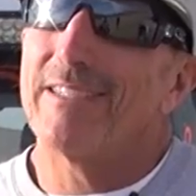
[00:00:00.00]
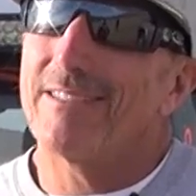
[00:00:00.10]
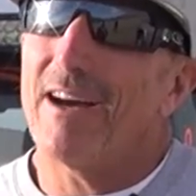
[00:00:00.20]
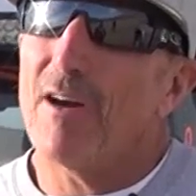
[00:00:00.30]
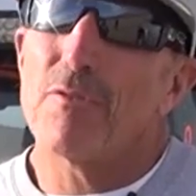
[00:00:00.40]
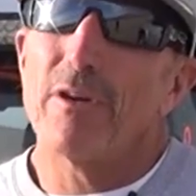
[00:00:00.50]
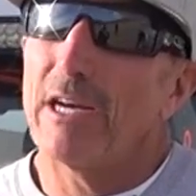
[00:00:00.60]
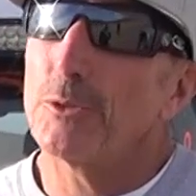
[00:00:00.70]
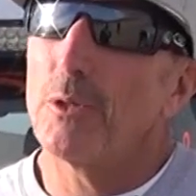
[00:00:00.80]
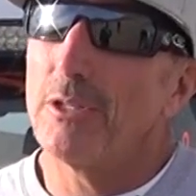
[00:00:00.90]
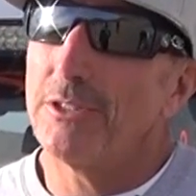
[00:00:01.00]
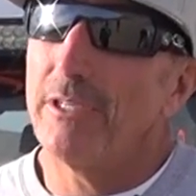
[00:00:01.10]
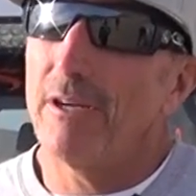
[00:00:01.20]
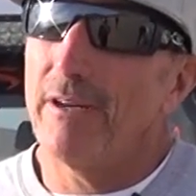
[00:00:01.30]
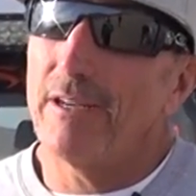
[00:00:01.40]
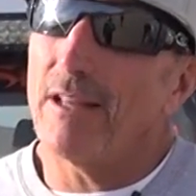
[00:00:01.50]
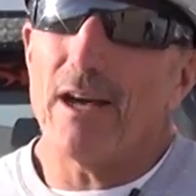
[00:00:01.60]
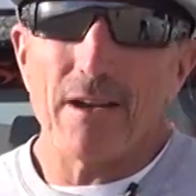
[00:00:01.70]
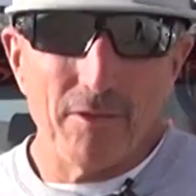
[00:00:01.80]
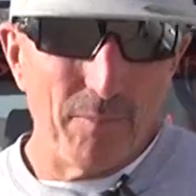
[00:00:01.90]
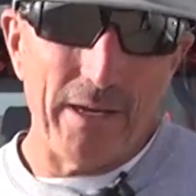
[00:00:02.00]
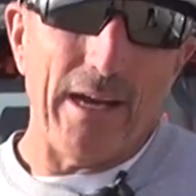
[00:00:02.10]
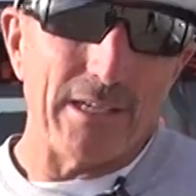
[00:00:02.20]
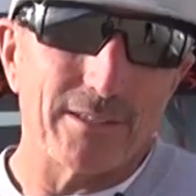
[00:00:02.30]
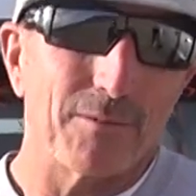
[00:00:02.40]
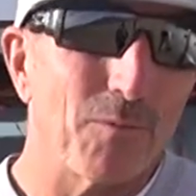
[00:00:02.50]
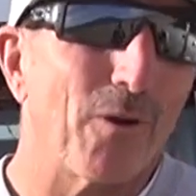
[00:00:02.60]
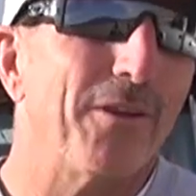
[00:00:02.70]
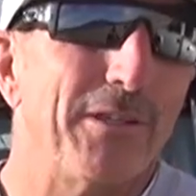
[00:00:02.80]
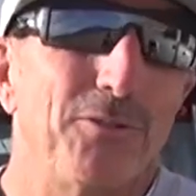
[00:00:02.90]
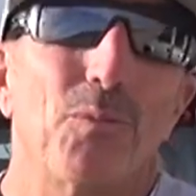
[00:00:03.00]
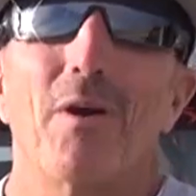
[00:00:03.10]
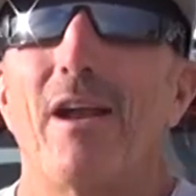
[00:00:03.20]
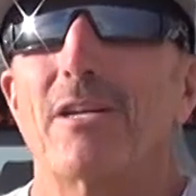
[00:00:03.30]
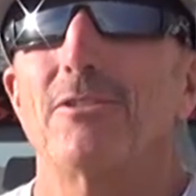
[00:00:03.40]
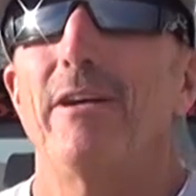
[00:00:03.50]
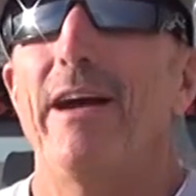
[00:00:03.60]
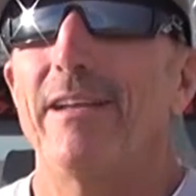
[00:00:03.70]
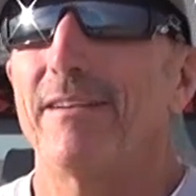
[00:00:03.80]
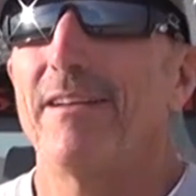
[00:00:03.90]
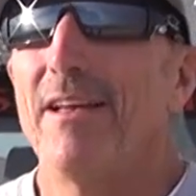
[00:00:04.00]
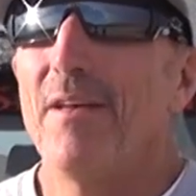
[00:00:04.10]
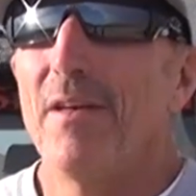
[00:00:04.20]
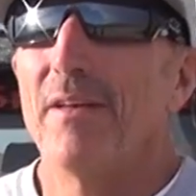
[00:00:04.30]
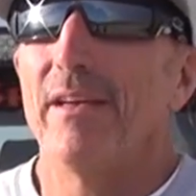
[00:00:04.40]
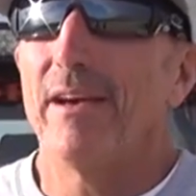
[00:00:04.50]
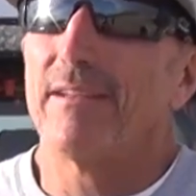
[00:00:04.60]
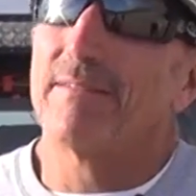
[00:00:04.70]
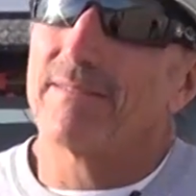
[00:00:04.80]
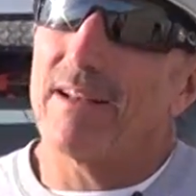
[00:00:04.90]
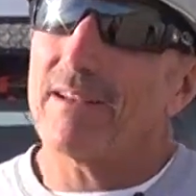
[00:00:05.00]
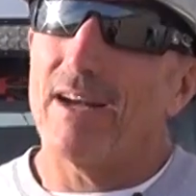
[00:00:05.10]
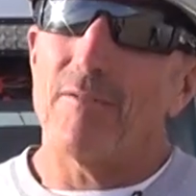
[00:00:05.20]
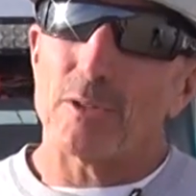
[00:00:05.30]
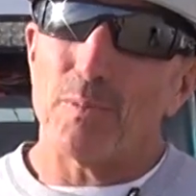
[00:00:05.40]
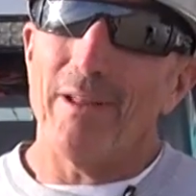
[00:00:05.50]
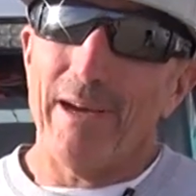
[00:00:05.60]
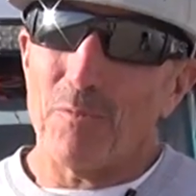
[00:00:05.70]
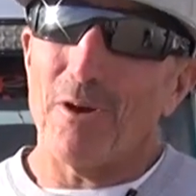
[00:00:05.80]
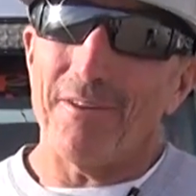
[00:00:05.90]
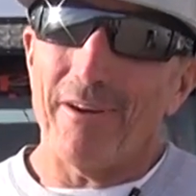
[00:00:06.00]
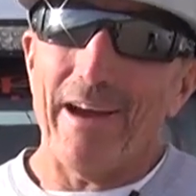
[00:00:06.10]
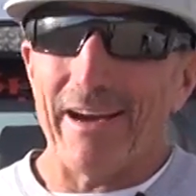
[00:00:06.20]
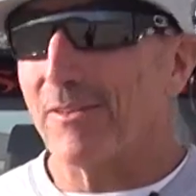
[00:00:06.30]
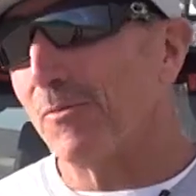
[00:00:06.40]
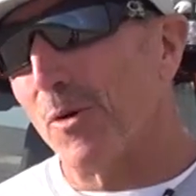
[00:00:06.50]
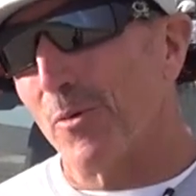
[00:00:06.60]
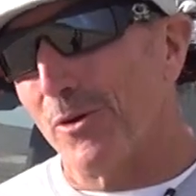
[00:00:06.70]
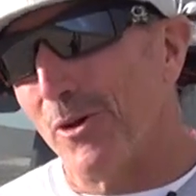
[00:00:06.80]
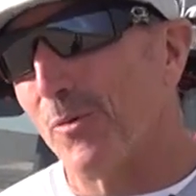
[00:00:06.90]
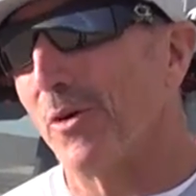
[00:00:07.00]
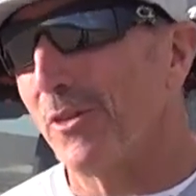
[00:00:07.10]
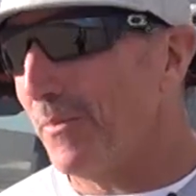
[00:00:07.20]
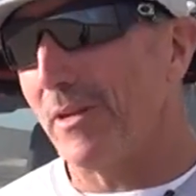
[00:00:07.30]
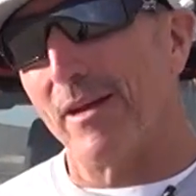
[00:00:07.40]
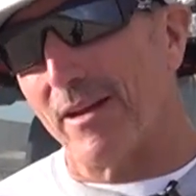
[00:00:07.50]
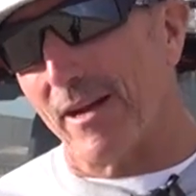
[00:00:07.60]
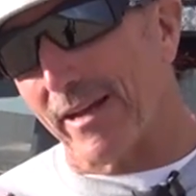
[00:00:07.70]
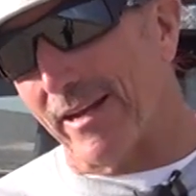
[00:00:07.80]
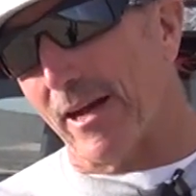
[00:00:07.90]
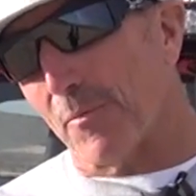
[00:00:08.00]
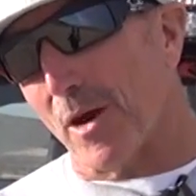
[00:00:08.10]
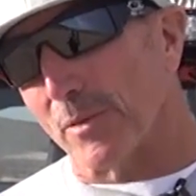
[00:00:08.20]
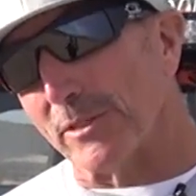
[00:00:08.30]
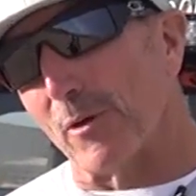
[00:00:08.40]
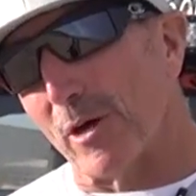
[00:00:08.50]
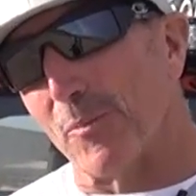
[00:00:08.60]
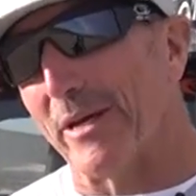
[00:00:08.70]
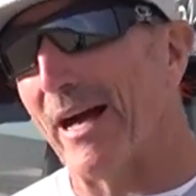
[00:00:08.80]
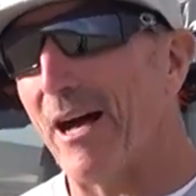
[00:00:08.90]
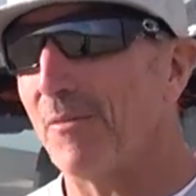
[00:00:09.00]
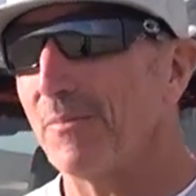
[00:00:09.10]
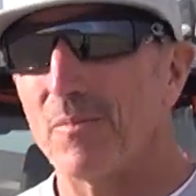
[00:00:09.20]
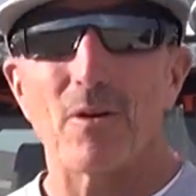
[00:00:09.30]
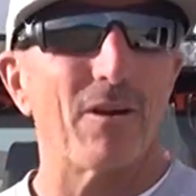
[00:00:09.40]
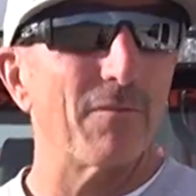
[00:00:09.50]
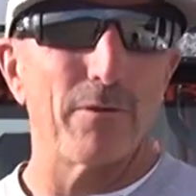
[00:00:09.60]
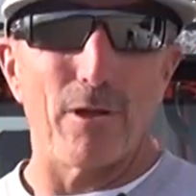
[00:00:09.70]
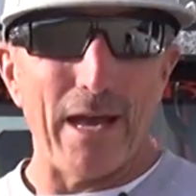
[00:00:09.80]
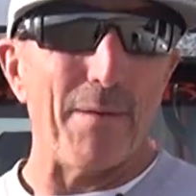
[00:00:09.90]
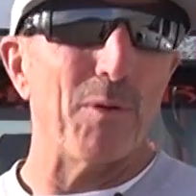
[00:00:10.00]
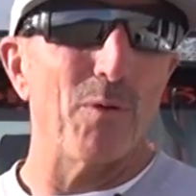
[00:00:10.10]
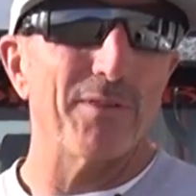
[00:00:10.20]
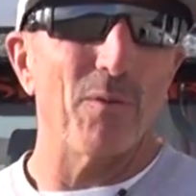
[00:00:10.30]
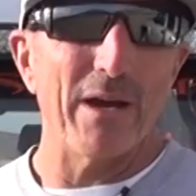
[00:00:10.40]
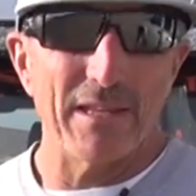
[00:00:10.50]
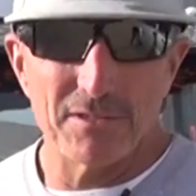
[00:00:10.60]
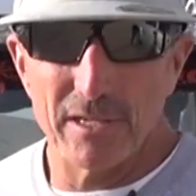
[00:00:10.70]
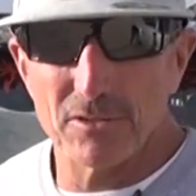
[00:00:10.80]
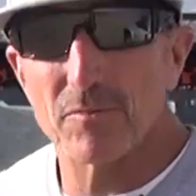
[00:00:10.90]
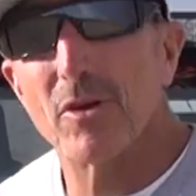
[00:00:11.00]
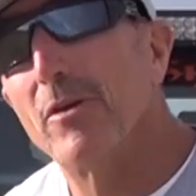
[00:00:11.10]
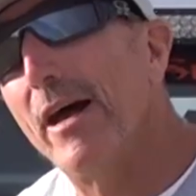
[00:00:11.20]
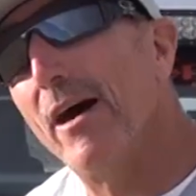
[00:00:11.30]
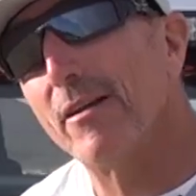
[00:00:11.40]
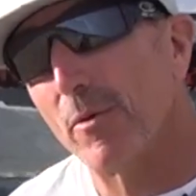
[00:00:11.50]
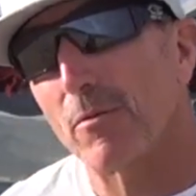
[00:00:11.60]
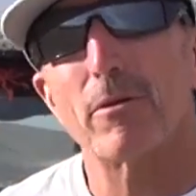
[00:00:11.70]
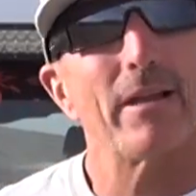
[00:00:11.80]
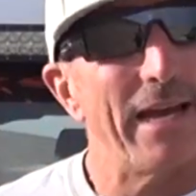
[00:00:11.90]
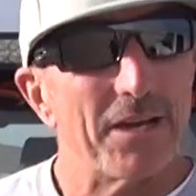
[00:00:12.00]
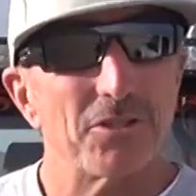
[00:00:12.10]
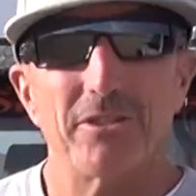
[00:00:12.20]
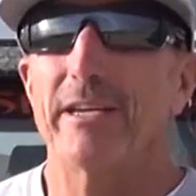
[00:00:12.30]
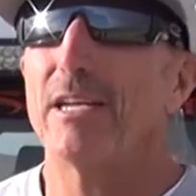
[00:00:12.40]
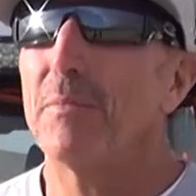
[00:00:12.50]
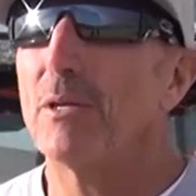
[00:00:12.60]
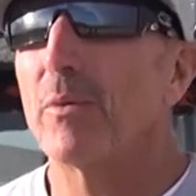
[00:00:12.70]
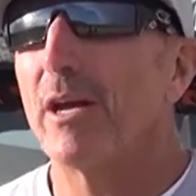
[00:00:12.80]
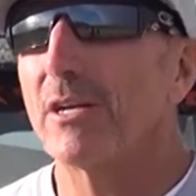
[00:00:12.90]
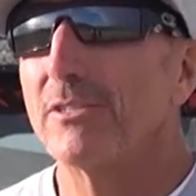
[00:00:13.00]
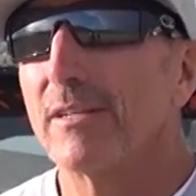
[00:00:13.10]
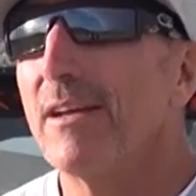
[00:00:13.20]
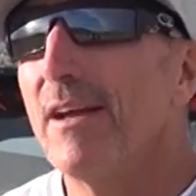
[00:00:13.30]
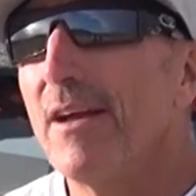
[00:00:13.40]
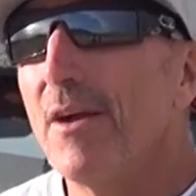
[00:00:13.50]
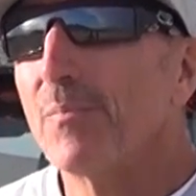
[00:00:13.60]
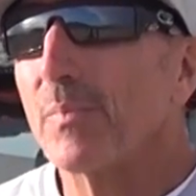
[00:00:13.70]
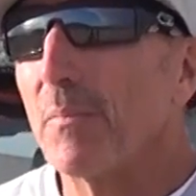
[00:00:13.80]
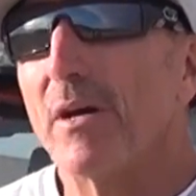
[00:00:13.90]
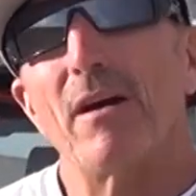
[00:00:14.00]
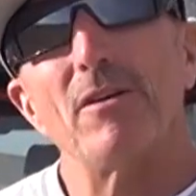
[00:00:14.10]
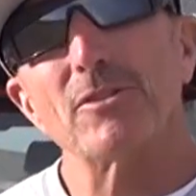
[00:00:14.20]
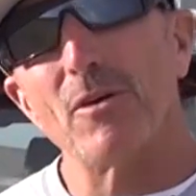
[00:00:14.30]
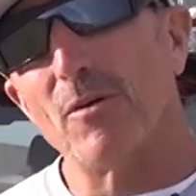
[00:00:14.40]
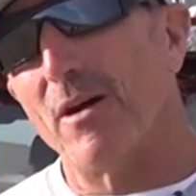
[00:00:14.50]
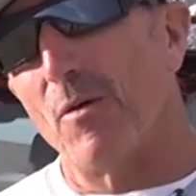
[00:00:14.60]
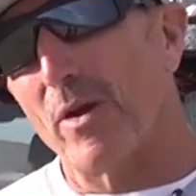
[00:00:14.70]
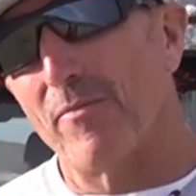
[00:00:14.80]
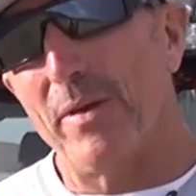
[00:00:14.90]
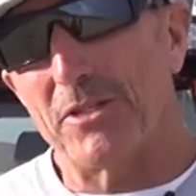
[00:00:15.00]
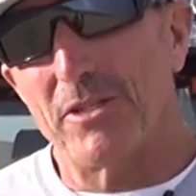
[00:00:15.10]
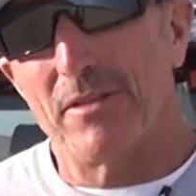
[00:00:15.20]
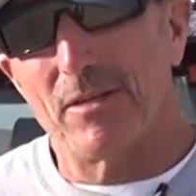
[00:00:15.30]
at the Off-Road Expo this year, and a lot of you have been asking where these new products are at, and I'll kind of explain where they're at and what we're doing with them. And again, I promise they will be out. We're real happy with the way these things have turned out, and we're real anxious to get them into production. But also, we've mentioned